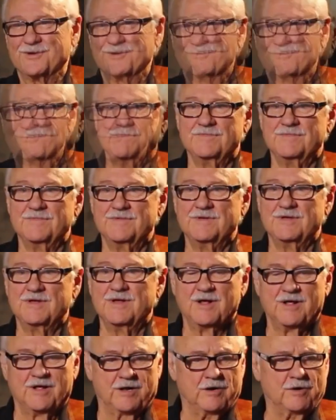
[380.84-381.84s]
it.
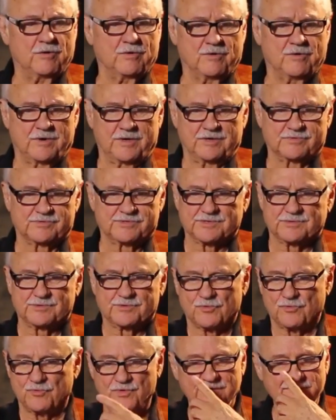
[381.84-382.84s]
Oh, it was a
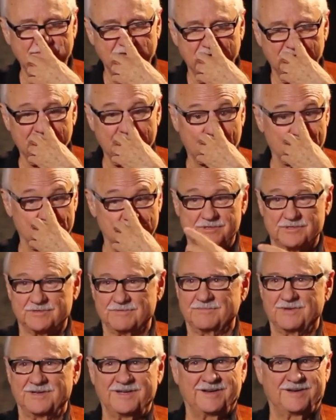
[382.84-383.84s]
terrific
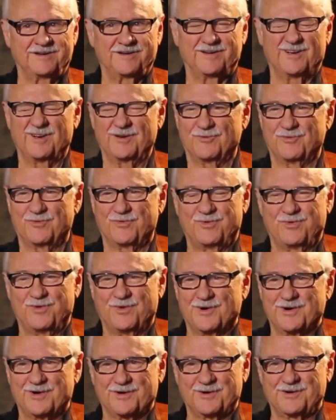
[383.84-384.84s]
version, man.
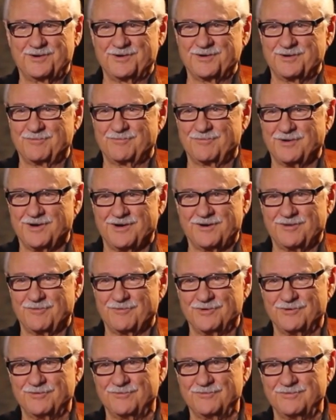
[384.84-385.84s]
What a good rock and
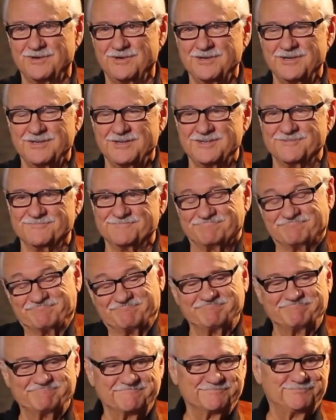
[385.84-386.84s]
roll,
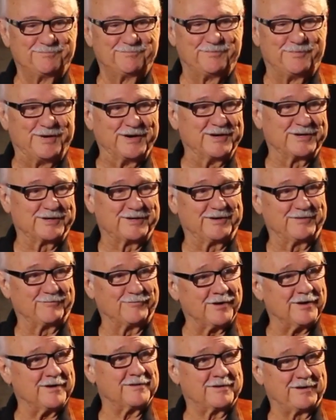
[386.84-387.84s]
punk
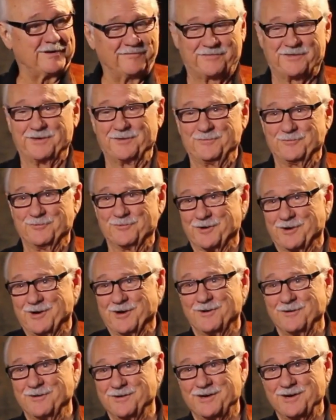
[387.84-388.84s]
rock, if they want to
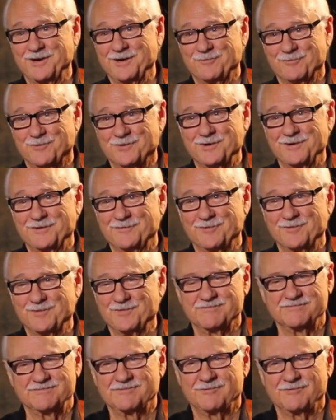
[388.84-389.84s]
call it that, whatever.
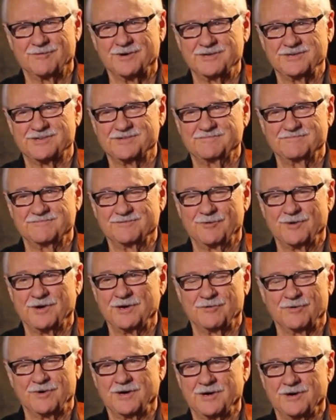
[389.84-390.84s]
Great
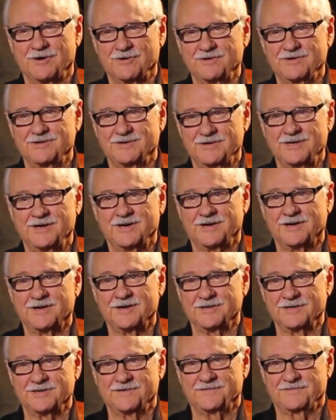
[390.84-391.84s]
record. Yeah, I
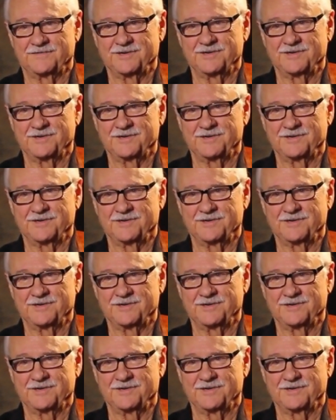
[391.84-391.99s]
loved